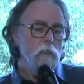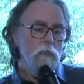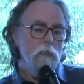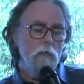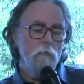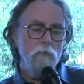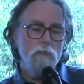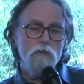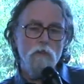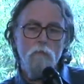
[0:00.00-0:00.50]

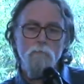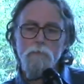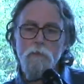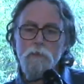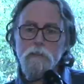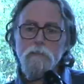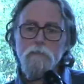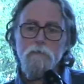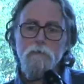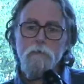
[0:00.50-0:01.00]
Now, it's
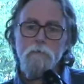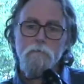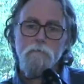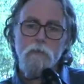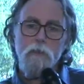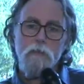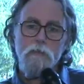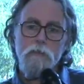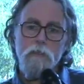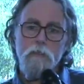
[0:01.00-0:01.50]
obvious
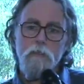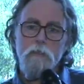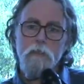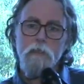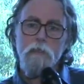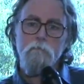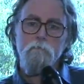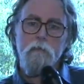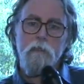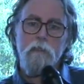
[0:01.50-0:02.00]
that
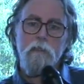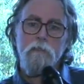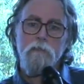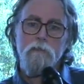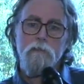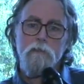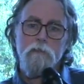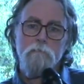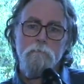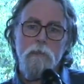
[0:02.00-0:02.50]
Hillary
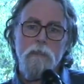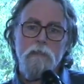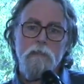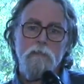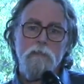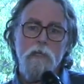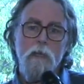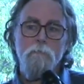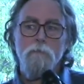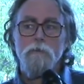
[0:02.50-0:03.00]
Clinton has made the
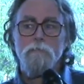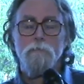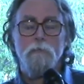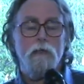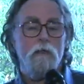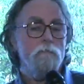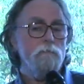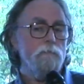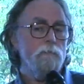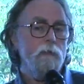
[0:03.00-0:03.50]
statements
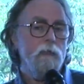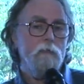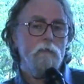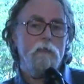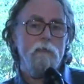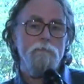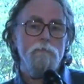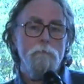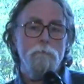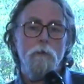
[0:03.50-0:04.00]
I think
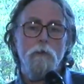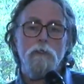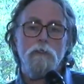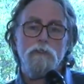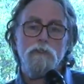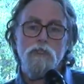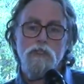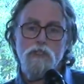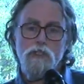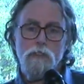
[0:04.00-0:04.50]
that every
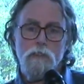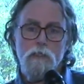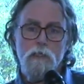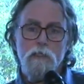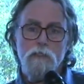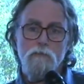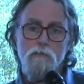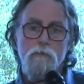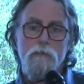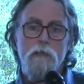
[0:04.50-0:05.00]
politician
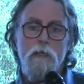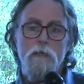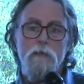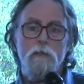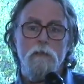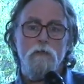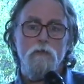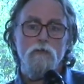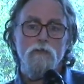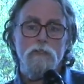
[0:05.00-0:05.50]
does when they're
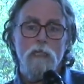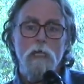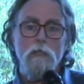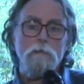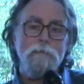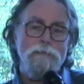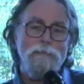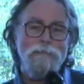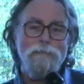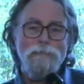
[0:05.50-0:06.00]
the loser.
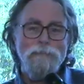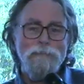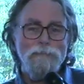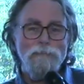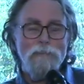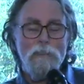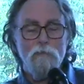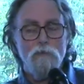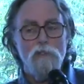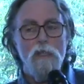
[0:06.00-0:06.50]

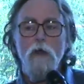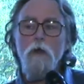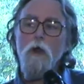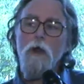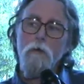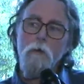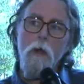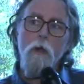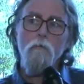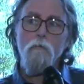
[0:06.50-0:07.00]
They'll say,
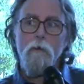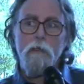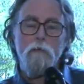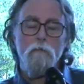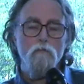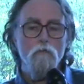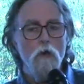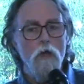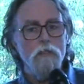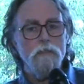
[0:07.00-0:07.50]
oh, I hope we
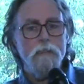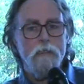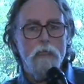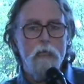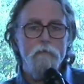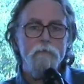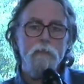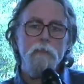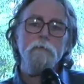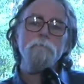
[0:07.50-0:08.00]
can work
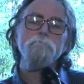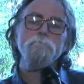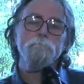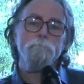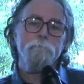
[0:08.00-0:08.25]
together.